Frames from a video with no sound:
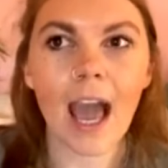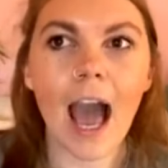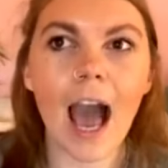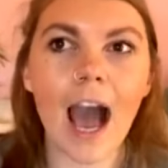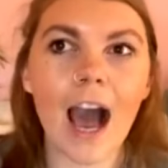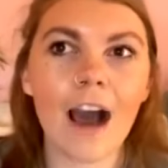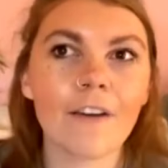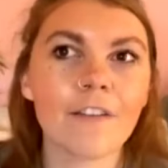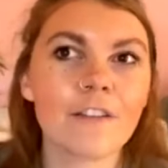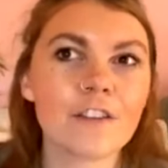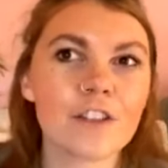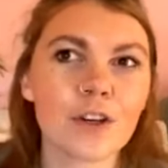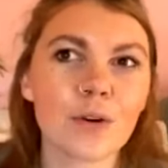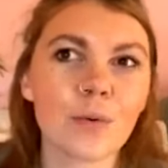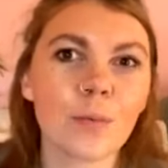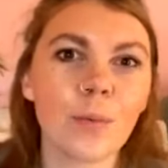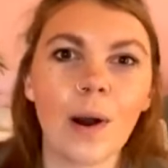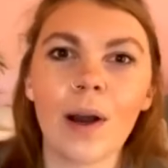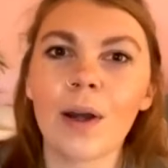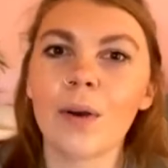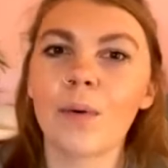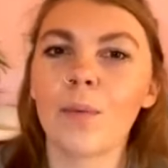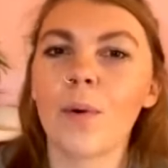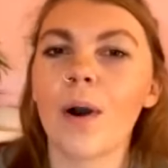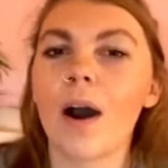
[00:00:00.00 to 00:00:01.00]
after
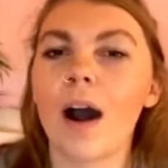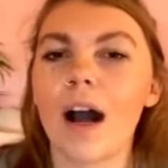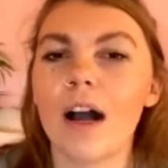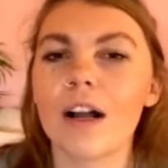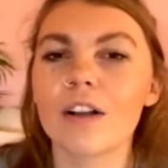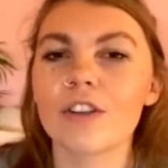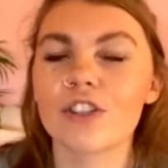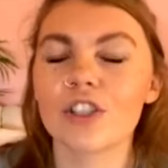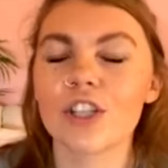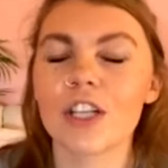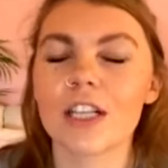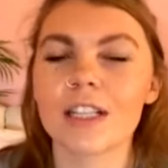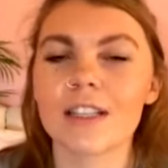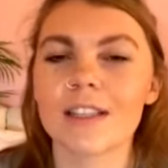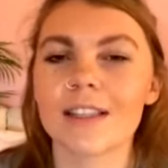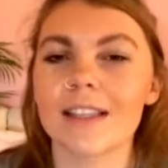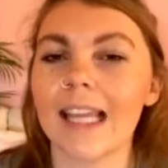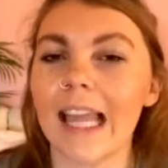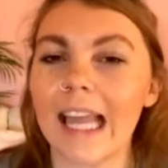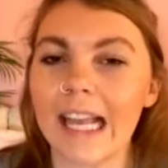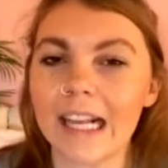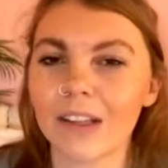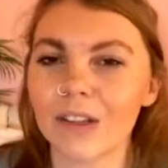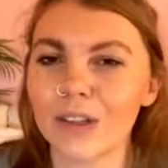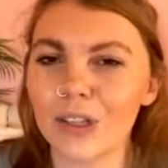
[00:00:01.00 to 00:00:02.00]
one wash, it
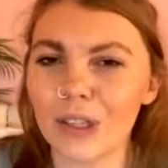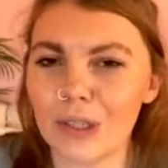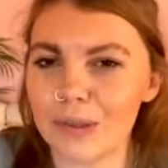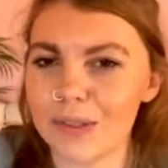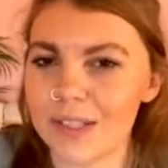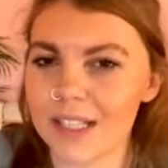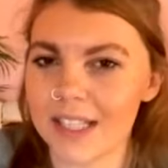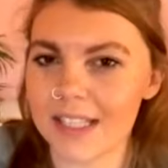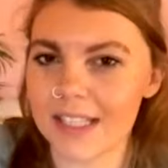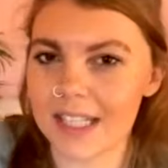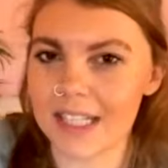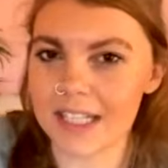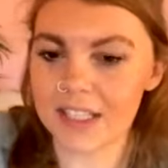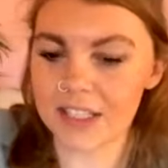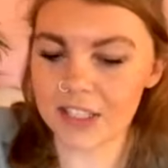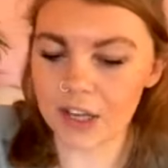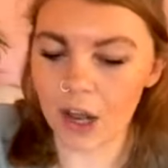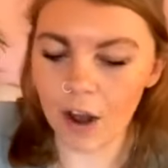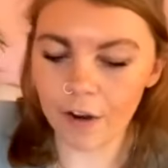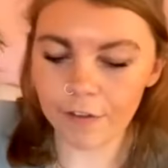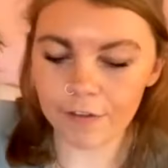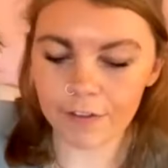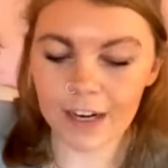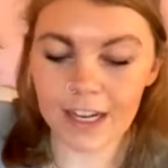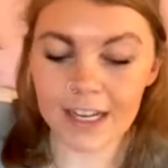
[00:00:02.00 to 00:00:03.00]
like loses its
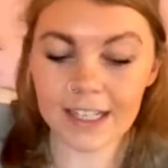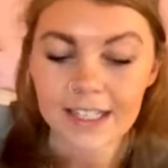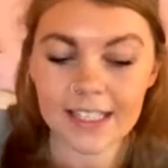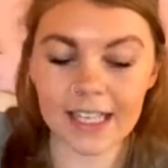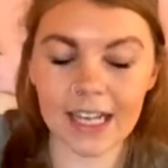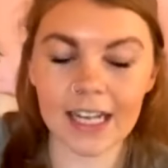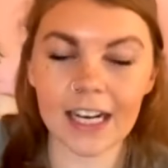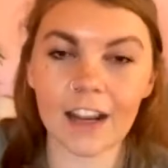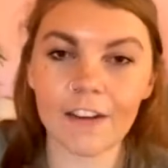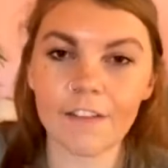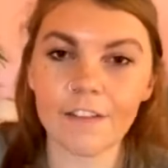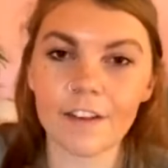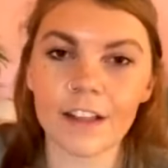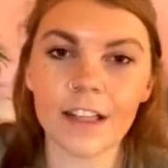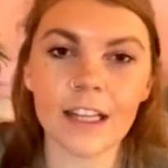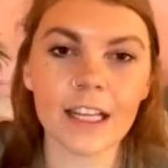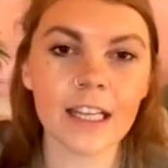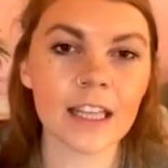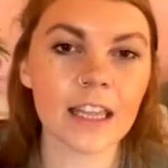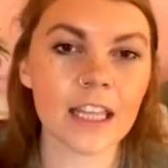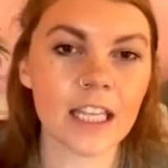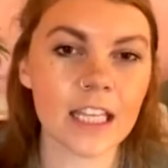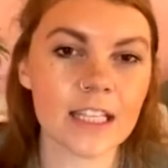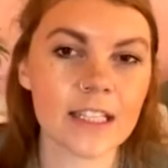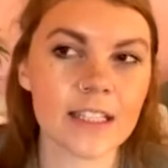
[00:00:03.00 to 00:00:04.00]
softness. And I feel
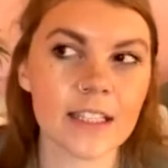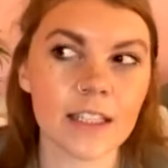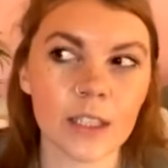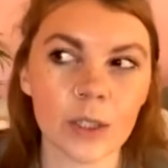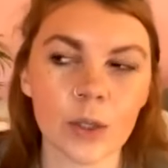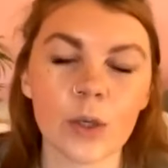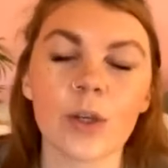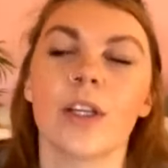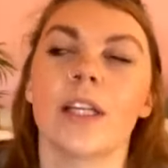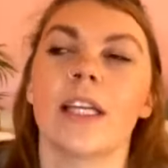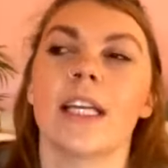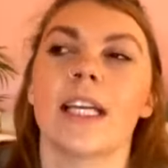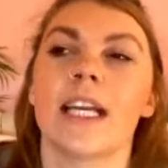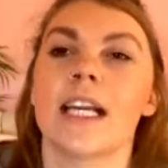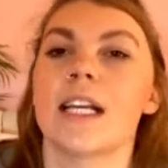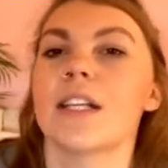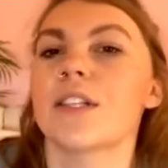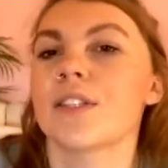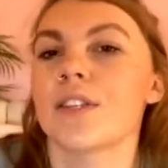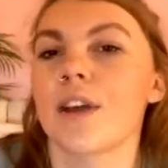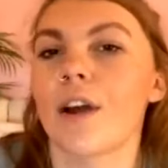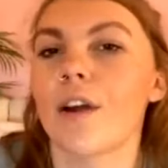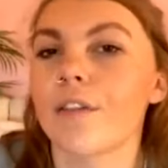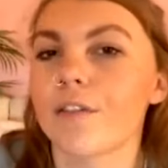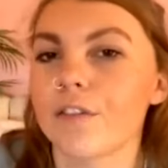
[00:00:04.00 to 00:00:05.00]
like these literally get
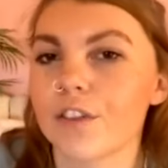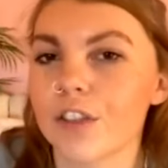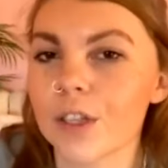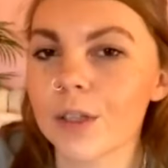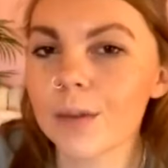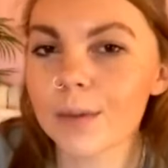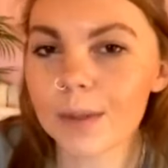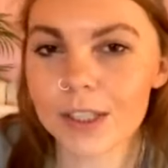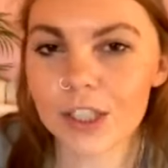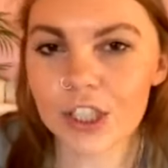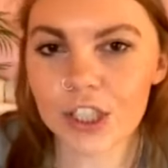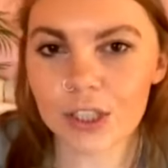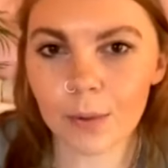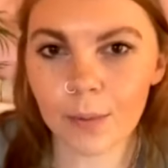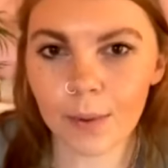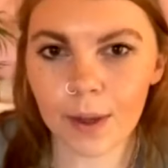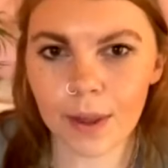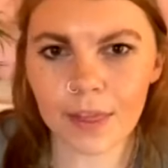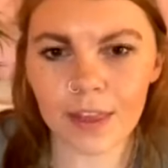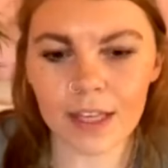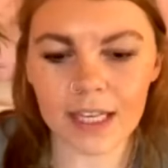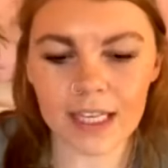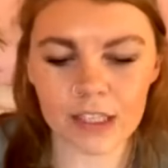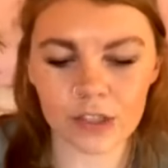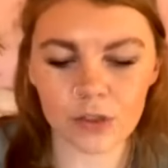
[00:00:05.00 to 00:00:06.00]
softer which, with
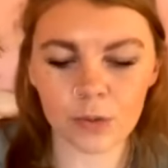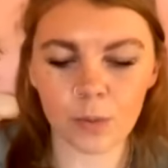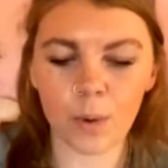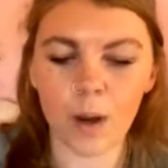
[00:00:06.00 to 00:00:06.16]
each